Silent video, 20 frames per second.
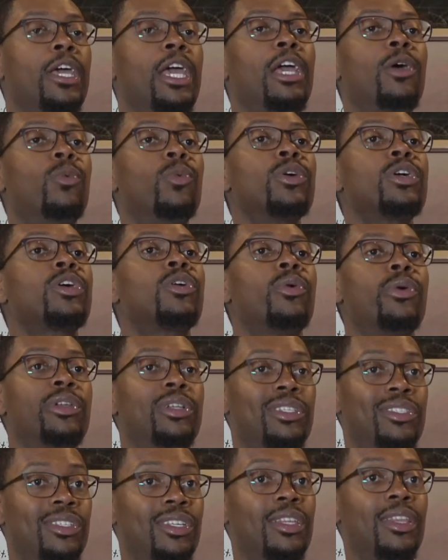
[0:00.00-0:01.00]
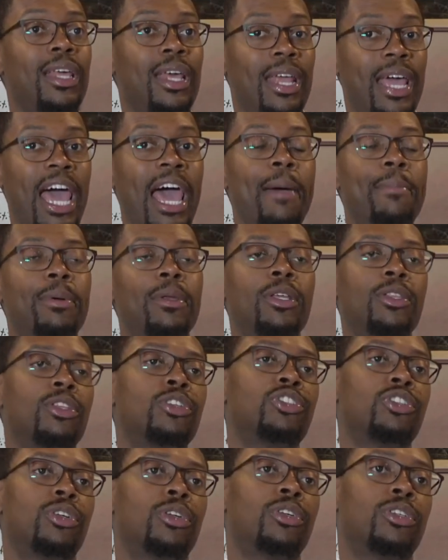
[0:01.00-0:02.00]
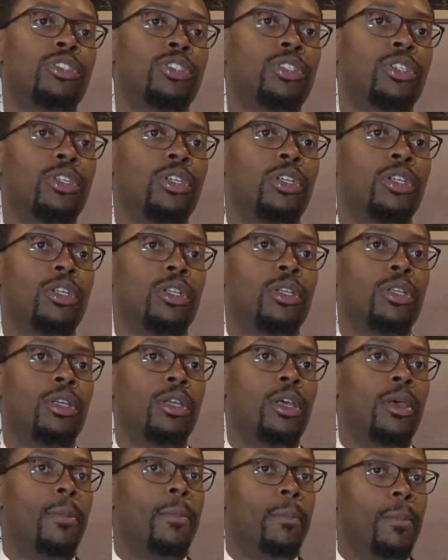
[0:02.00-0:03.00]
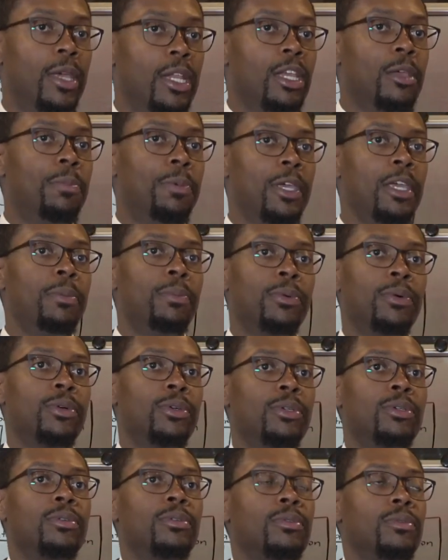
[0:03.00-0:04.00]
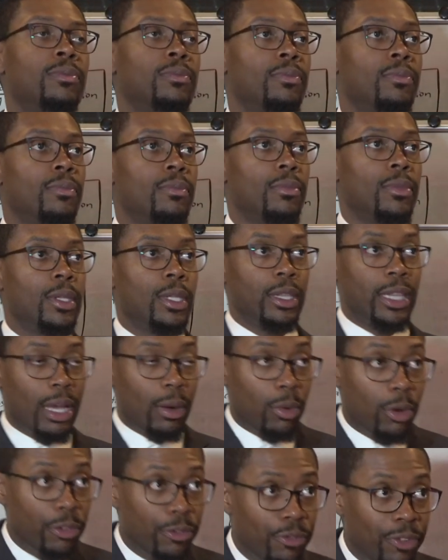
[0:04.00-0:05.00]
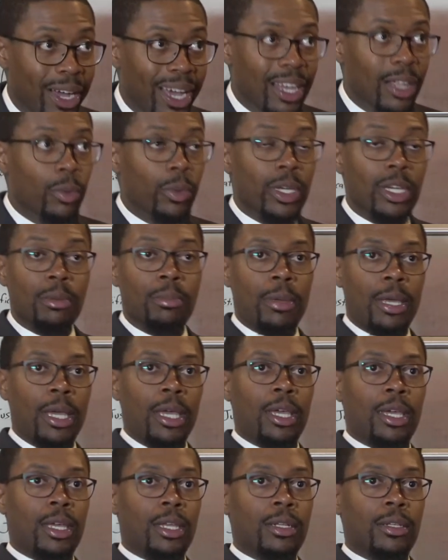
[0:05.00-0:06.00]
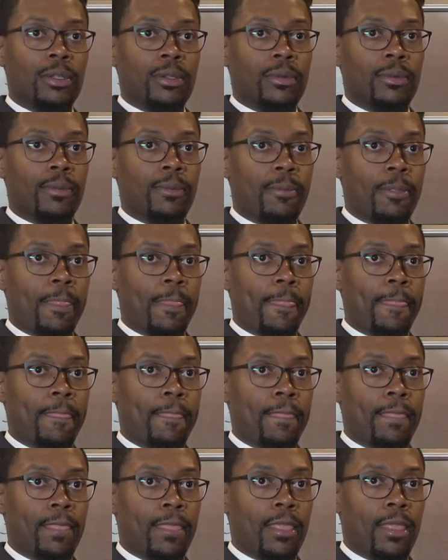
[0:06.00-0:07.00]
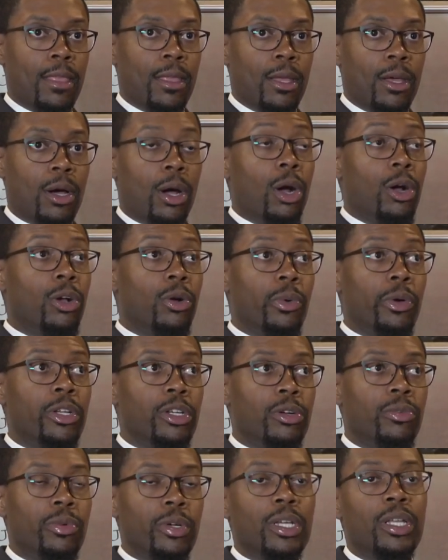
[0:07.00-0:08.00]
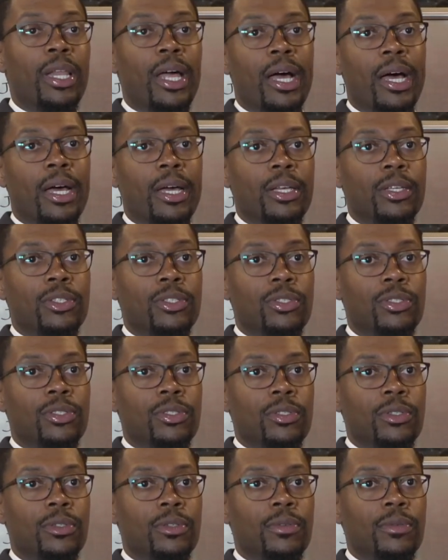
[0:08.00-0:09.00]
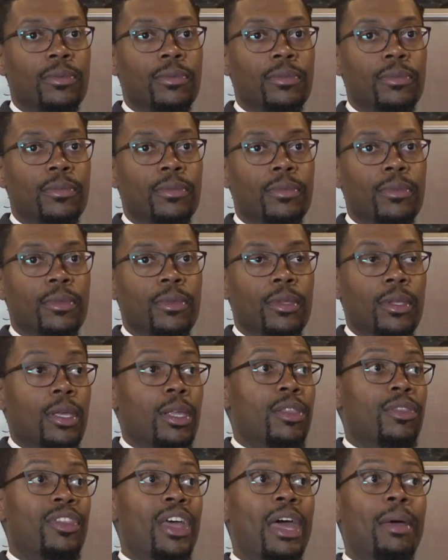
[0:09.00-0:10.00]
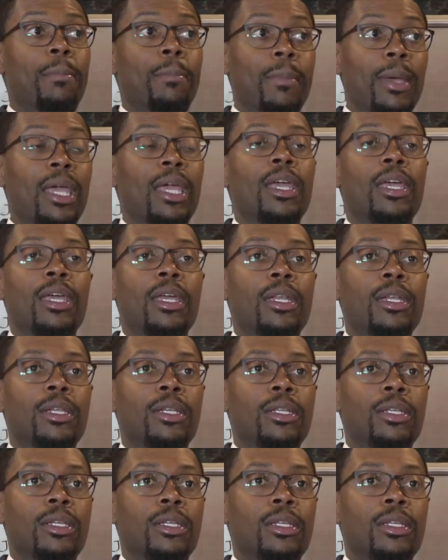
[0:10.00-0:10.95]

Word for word: And we're going to see that happen in the church. Many people that were following a man are going to realize that man